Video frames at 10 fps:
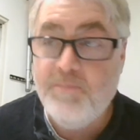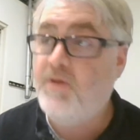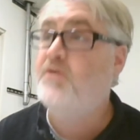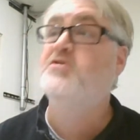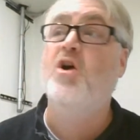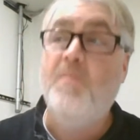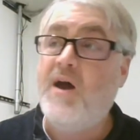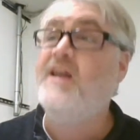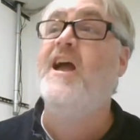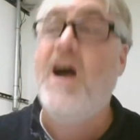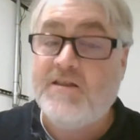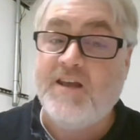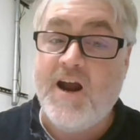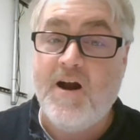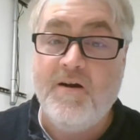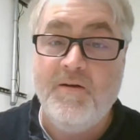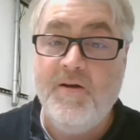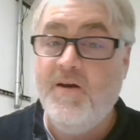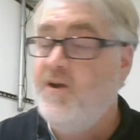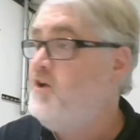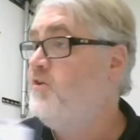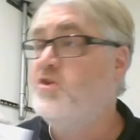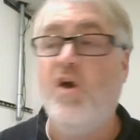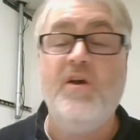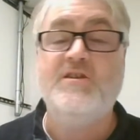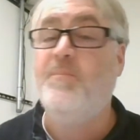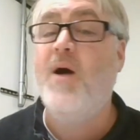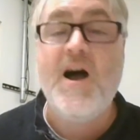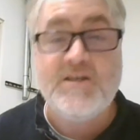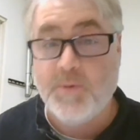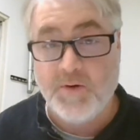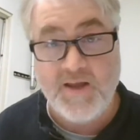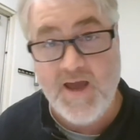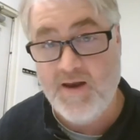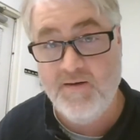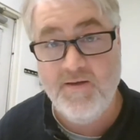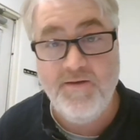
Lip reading: But if there's no money out there, it's impossible to get it.